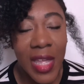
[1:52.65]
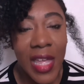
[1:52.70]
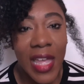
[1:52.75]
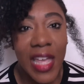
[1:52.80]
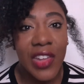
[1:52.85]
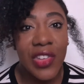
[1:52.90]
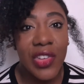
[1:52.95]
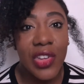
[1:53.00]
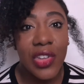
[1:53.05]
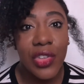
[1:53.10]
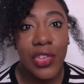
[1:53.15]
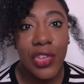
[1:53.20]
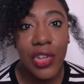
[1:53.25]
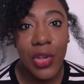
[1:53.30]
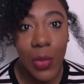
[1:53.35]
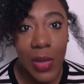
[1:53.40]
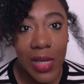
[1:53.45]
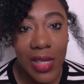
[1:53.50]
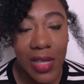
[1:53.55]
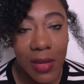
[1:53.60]
and just do
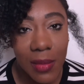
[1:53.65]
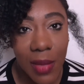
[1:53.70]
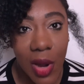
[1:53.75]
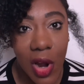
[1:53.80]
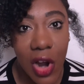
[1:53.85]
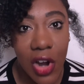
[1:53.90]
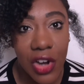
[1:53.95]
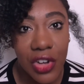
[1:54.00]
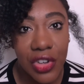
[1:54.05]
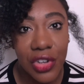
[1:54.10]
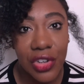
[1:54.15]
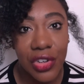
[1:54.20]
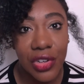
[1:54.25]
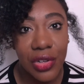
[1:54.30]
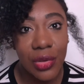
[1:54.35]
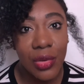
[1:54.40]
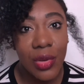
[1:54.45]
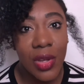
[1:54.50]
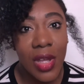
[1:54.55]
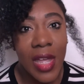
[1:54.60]
what's in my heart to
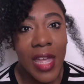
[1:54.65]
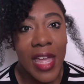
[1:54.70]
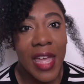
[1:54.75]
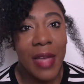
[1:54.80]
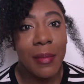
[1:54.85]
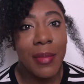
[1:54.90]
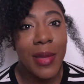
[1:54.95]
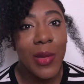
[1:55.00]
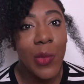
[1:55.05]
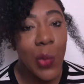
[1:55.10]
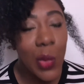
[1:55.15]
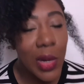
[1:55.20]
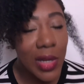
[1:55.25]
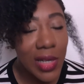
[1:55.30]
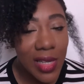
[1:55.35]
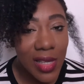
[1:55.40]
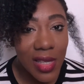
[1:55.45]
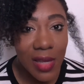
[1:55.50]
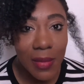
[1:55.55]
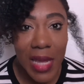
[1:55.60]
do and be
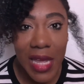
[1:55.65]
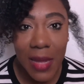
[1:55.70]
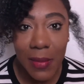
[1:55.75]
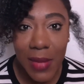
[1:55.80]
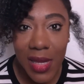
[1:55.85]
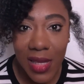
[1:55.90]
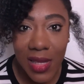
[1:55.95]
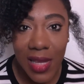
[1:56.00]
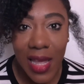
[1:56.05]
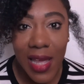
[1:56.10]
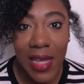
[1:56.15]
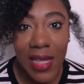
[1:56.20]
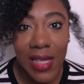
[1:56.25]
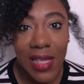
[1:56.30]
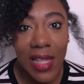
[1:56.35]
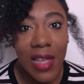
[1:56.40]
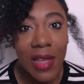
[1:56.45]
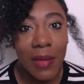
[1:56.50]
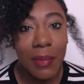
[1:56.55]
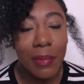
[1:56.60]
willing to make mistakes,
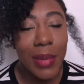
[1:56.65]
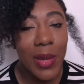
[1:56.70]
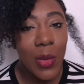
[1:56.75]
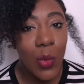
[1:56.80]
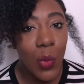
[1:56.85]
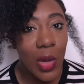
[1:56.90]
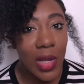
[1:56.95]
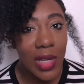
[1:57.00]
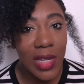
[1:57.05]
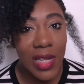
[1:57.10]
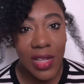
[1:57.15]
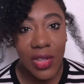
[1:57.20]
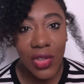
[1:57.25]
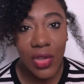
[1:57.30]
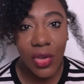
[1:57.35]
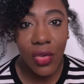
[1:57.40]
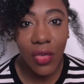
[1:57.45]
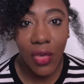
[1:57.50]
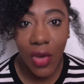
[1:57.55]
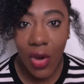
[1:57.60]
be willing to
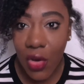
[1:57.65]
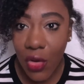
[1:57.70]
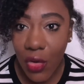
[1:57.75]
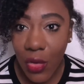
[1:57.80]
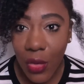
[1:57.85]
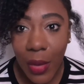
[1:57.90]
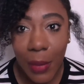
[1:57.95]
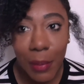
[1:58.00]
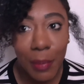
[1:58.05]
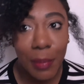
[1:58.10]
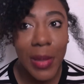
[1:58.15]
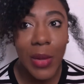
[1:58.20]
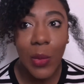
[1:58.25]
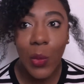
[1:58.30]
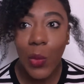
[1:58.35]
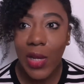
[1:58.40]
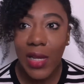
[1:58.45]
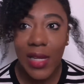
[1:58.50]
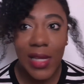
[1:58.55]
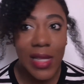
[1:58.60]
grow, be
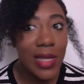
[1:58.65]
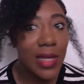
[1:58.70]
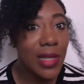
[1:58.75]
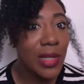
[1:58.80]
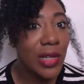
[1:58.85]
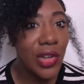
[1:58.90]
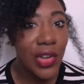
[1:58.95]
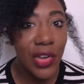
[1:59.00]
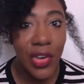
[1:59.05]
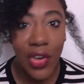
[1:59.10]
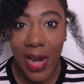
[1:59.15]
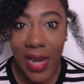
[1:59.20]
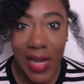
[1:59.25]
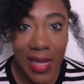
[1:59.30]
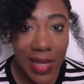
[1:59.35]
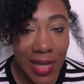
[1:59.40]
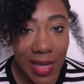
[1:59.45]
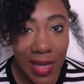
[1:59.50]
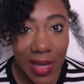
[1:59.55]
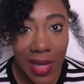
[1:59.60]
willing to look
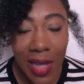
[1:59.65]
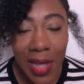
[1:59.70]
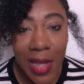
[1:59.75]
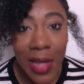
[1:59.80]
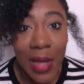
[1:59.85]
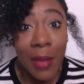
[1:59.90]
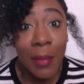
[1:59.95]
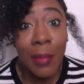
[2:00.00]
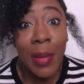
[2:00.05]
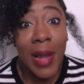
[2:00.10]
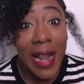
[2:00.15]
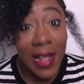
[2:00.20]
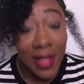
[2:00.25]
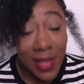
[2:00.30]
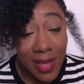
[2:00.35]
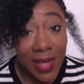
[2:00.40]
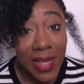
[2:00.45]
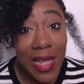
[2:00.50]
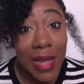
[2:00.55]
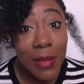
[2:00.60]
crazy, but at the
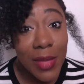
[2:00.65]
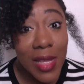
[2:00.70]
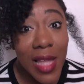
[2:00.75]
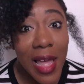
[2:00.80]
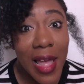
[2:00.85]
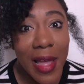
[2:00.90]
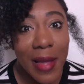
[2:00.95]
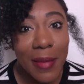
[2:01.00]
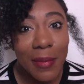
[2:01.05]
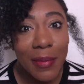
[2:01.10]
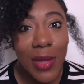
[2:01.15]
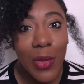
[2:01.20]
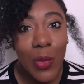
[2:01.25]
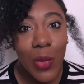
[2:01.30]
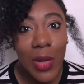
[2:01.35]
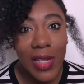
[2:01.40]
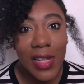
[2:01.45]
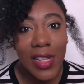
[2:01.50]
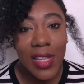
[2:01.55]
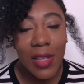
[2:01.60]
same time, be
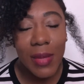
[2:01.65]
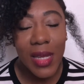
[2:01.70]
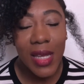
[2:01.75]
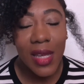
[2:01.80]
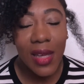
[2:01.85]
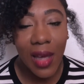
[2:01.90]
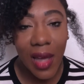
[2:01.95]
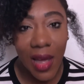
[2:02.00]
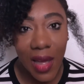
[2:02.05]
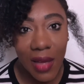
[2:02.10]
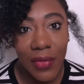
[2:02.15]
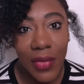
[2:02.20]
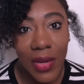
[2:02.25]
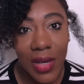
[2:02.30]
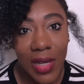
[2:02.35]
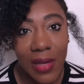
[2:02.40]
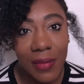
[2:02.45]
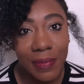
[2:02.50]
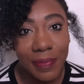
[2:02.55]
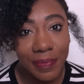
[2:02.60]
willing to be confident